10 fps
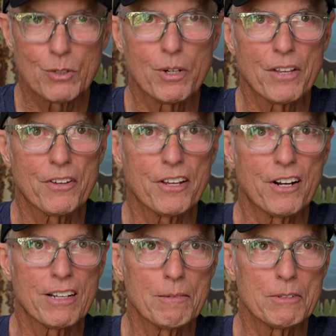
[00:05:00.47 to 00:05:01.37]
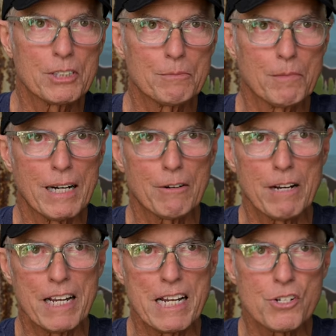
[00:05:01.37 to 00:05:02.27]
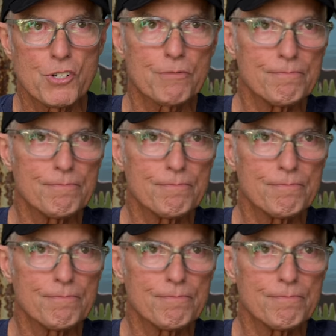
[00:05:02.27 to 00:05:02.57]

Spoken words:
the weather there limited my range,